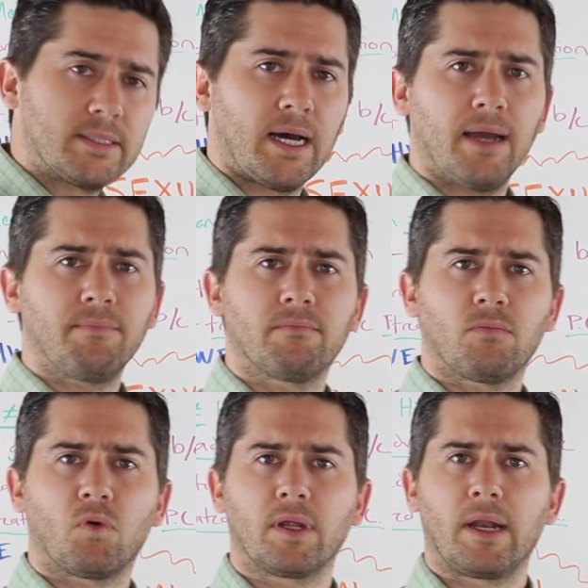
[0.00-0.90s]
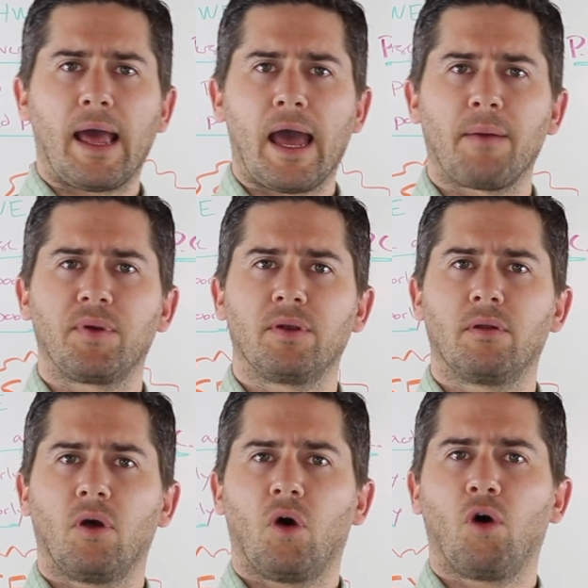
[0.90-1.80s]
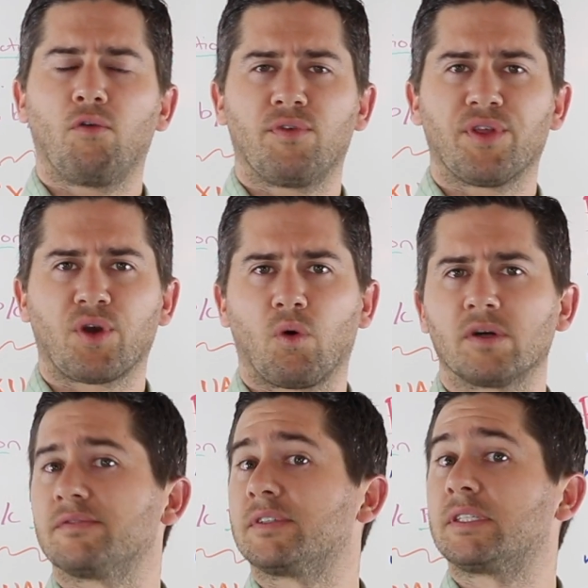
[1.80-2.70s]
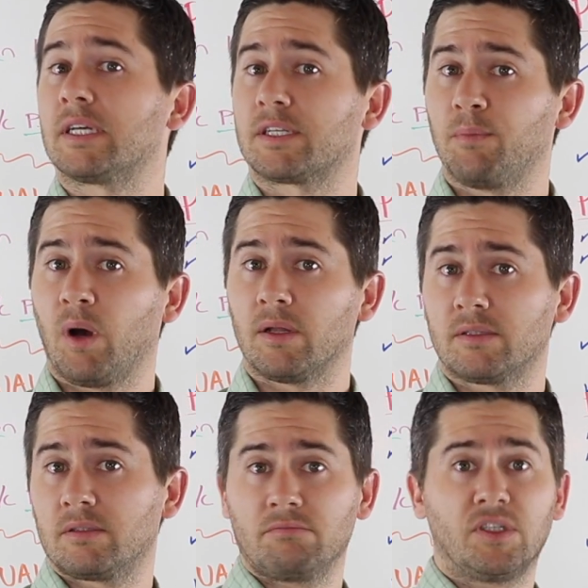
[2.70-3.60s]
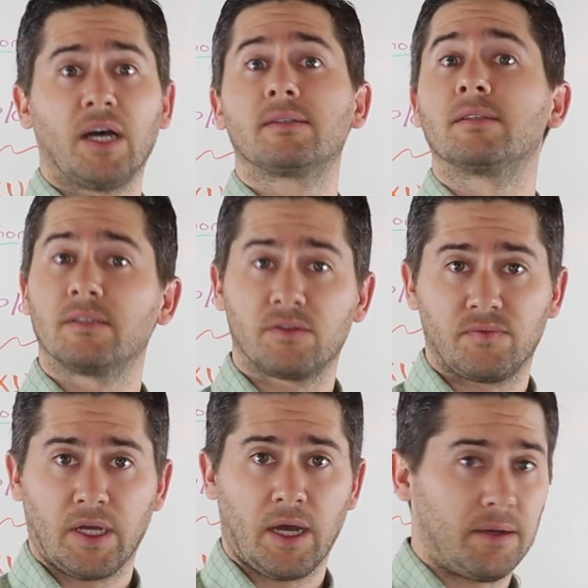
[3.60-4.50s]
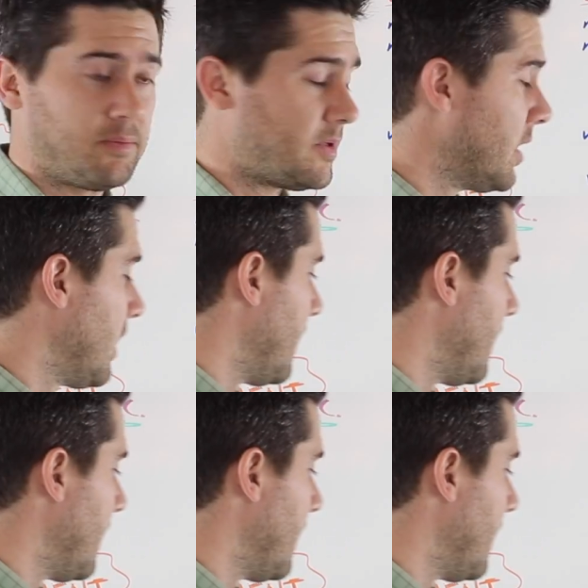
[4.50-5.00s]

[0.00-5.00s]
time or did it happen over the course of six months, dozens of times.